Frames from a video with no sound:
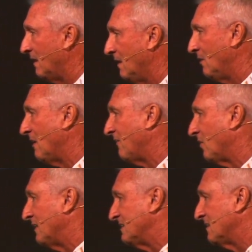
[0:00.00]
who ever
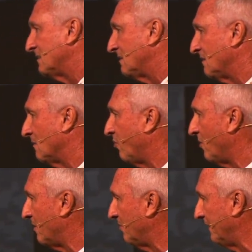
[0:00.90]
resisted to the
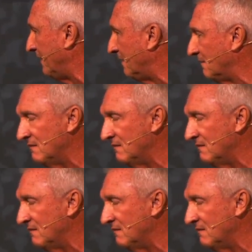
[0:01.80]
point of bleeding.